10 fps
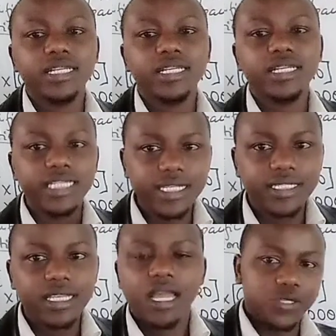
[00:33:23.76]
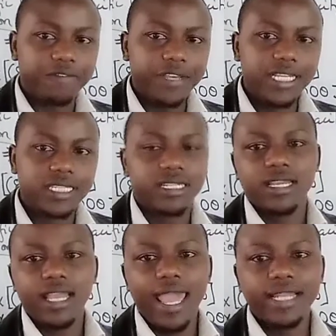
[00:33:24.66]
is of heat
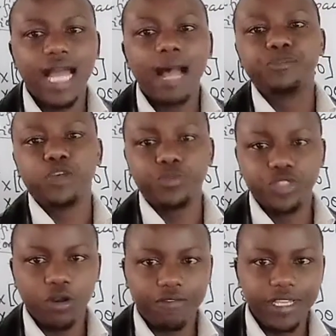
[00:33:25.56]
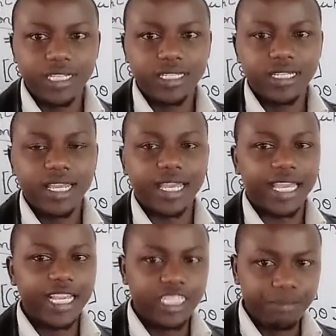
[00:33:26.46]
and absorption of heat.
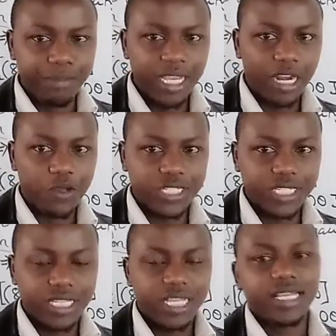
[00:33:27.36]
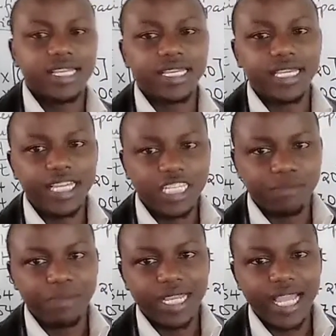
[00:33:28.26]
Heat being lost, heat
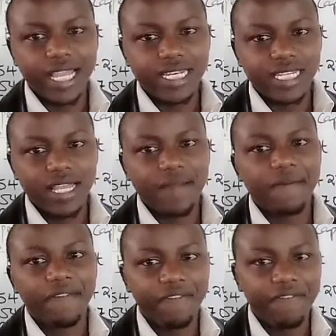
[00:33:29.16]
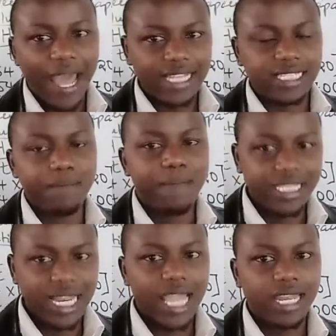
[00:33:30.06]
being gained. That is the
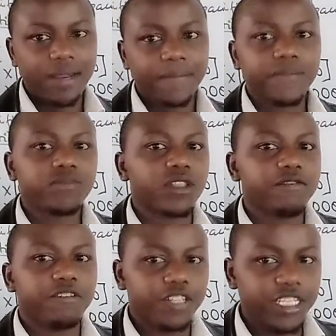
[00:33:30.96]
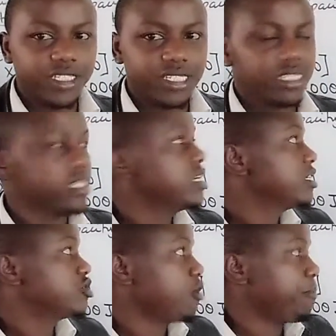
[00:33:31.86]
baseline for this
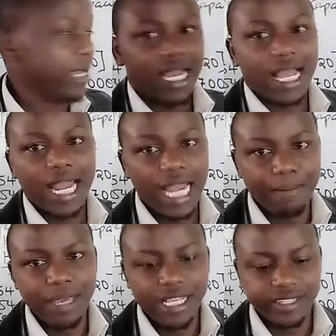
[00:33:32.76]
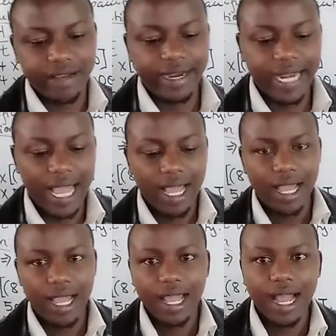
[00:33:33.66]
topic. Let me surrender
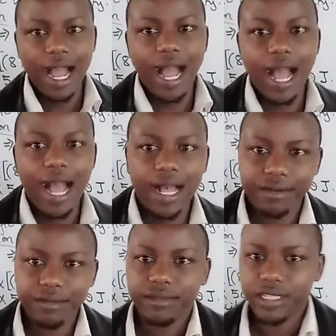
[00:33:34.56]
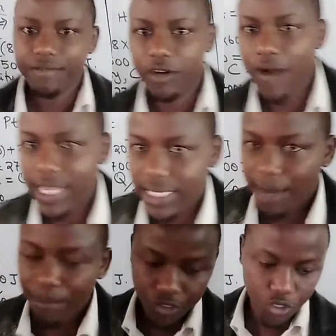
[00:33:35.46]
several
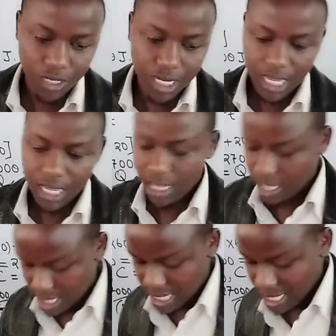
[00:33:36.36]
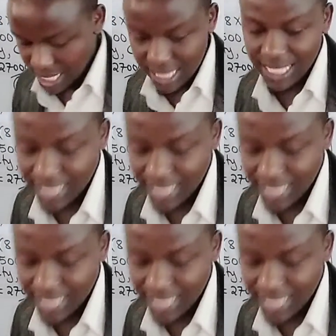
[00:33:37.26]
examples on the